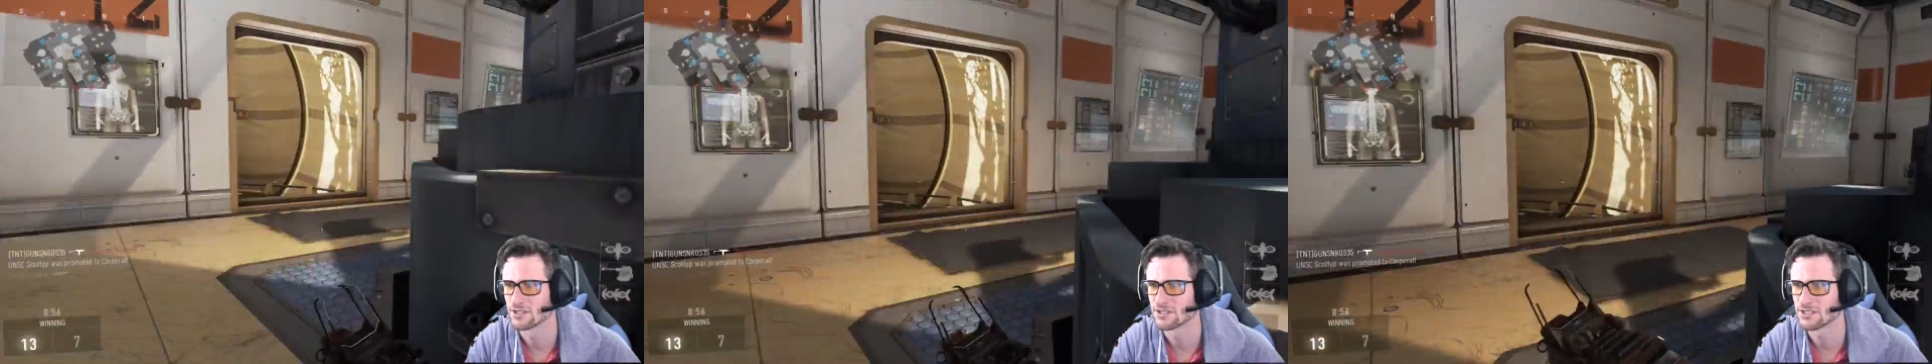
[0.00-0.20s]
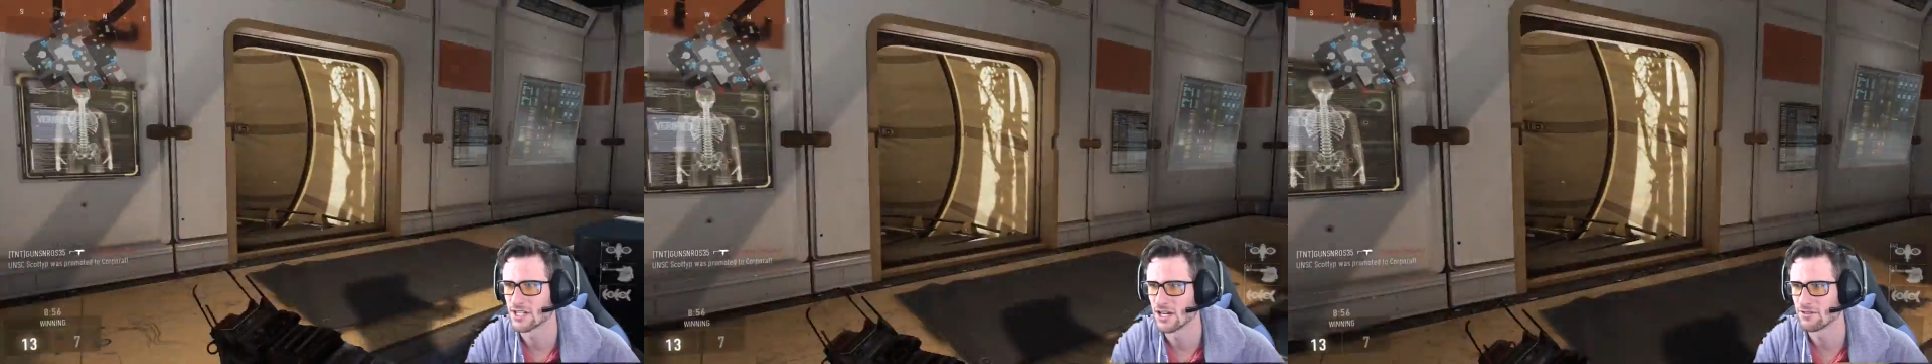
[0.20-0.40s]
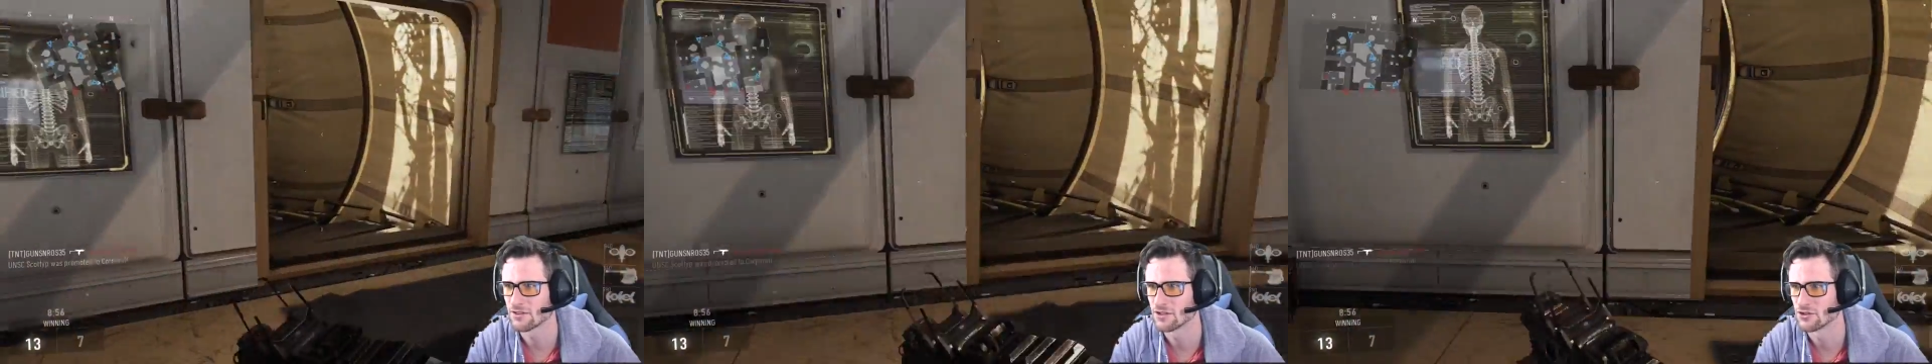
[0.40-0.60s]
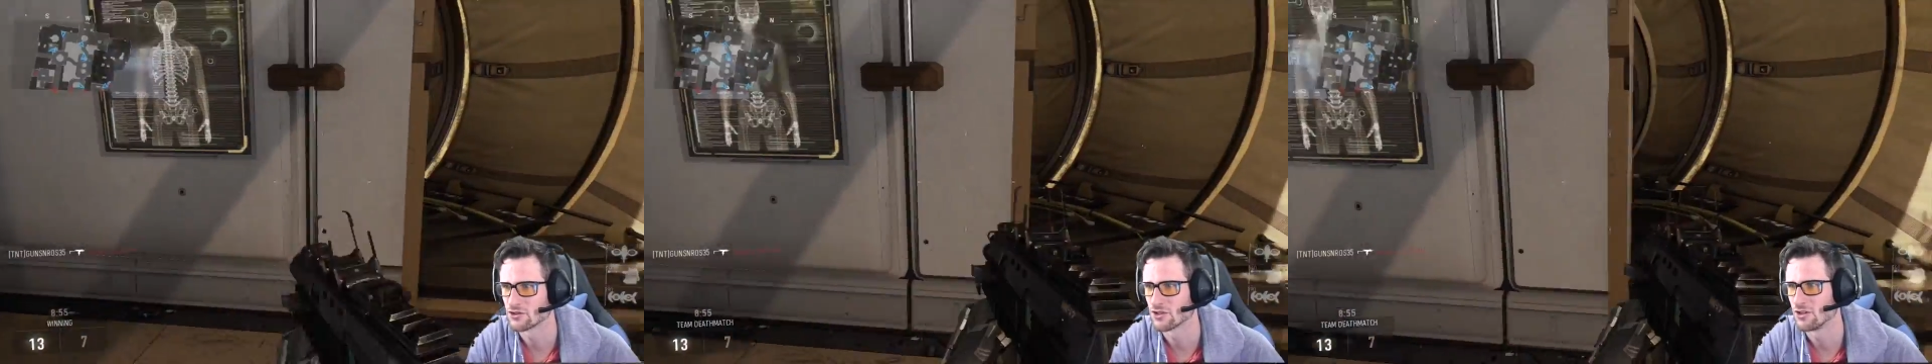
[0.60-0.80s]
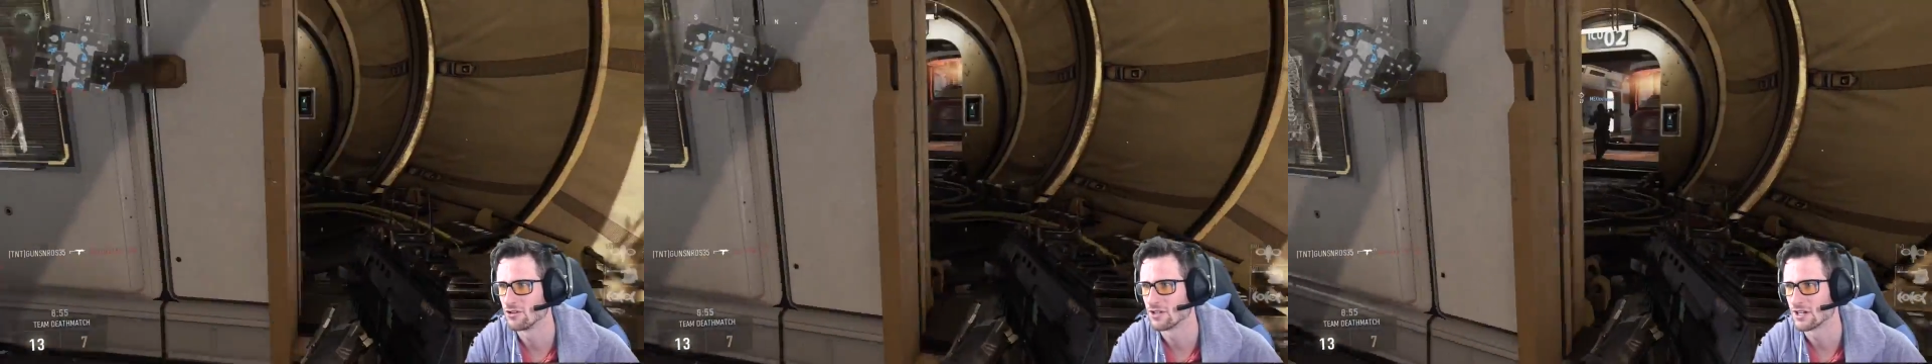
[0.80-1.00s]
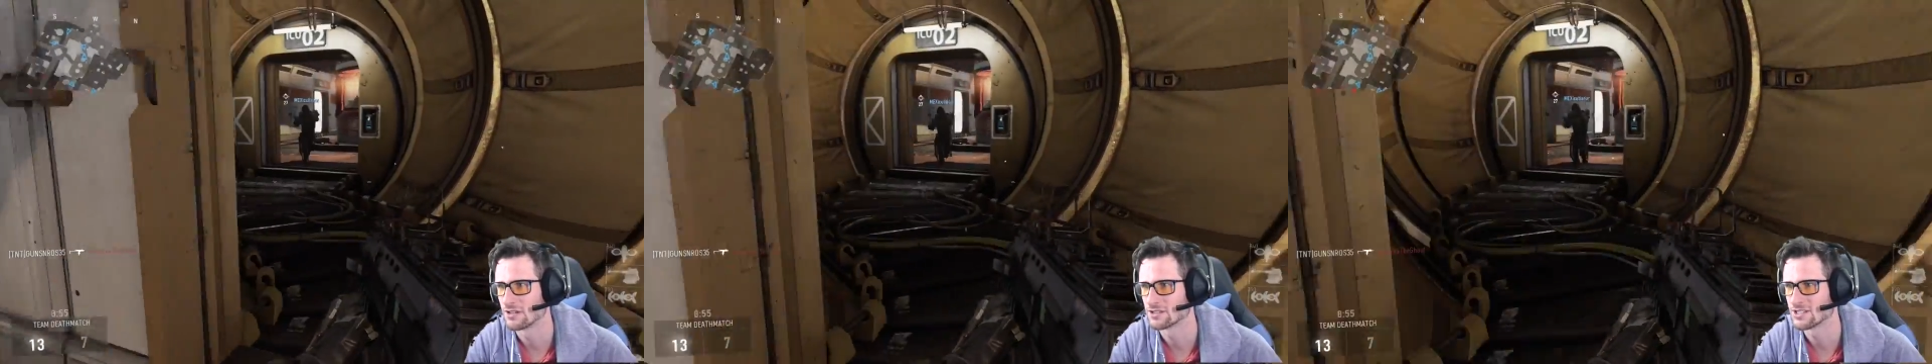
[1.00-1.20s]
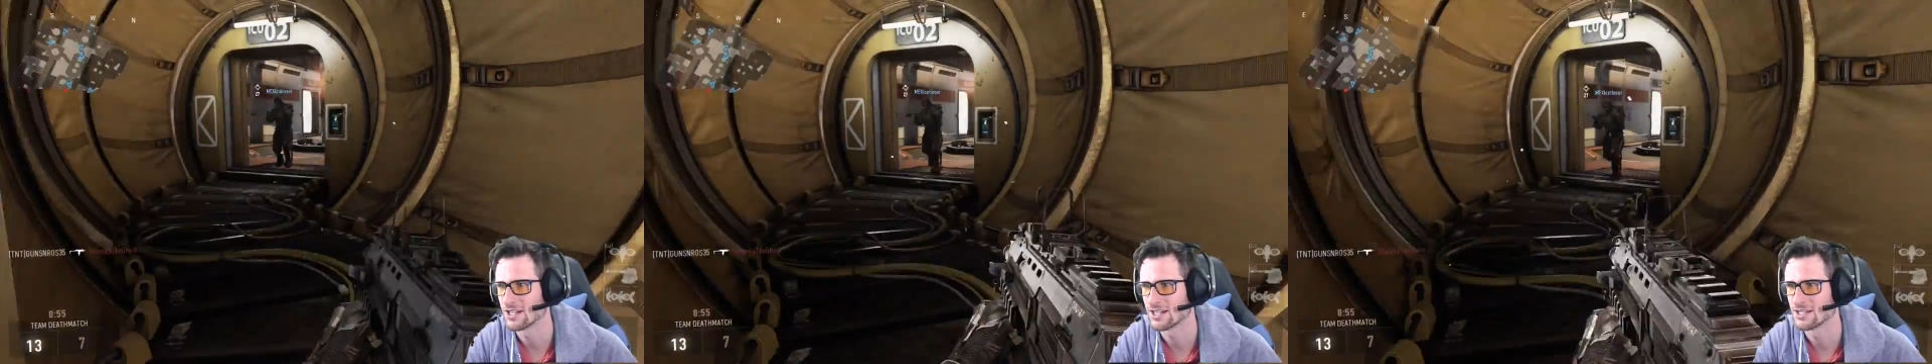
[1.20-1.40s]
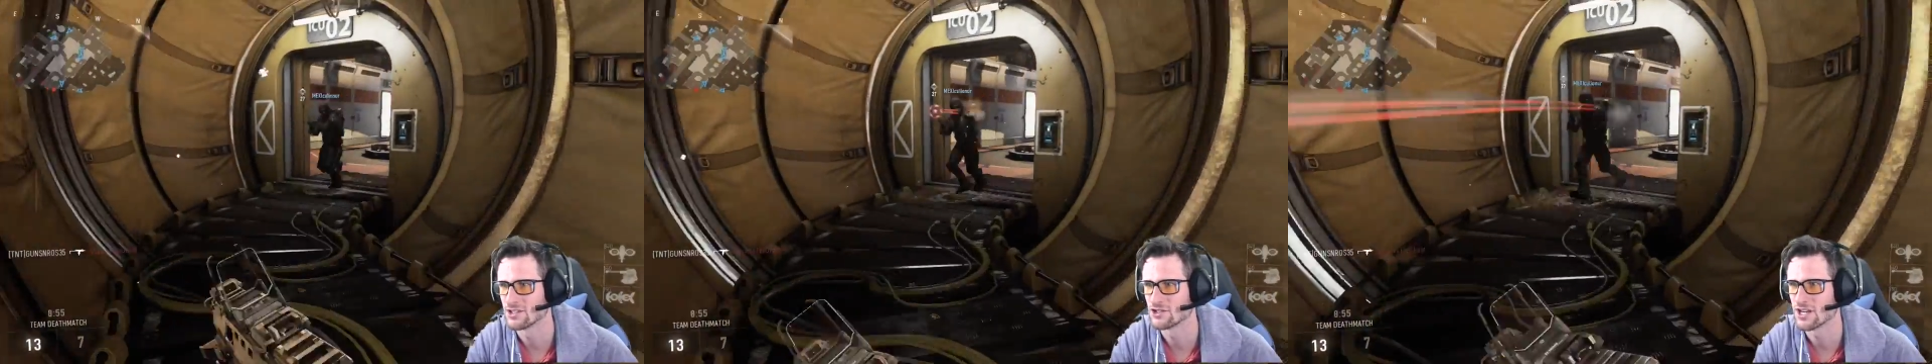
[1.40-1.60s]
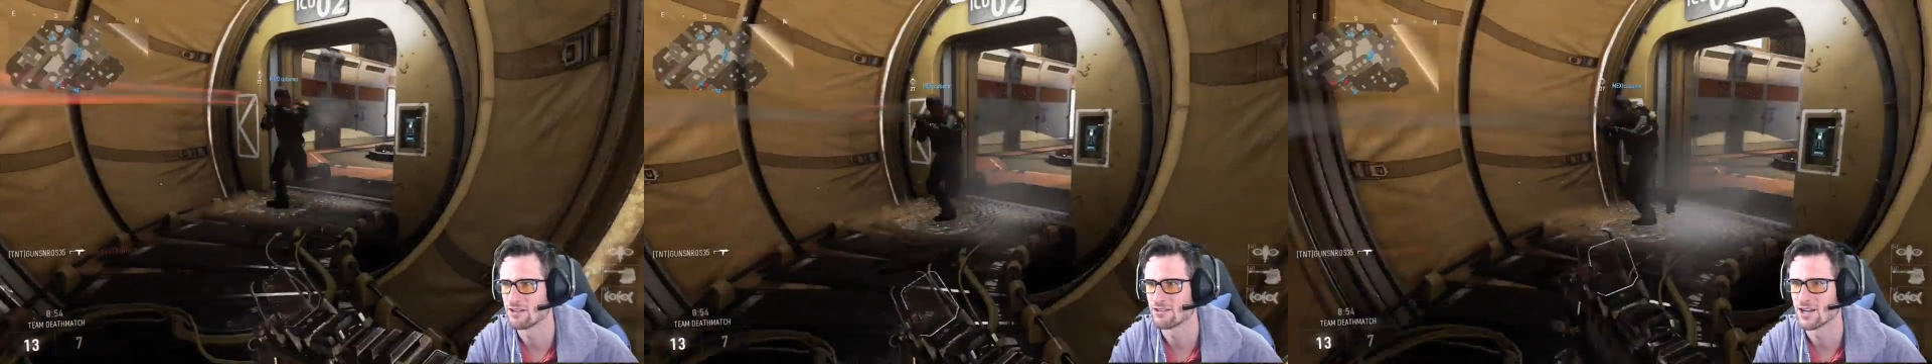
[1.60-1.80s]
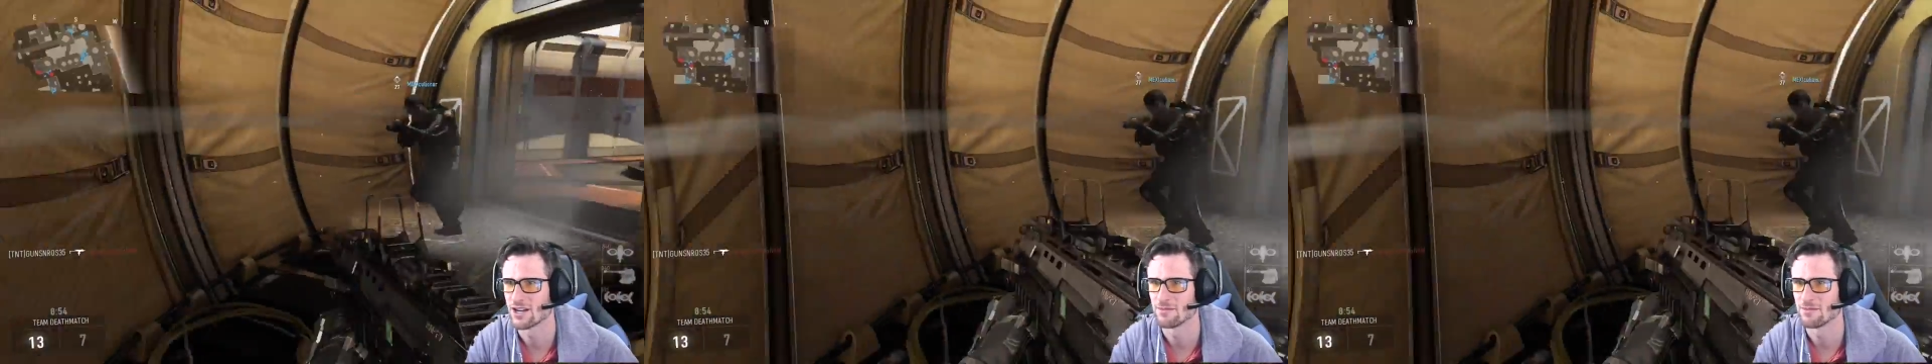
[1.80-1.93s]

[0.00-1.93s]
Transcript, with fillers: SCUF controller. I was talking to J Rod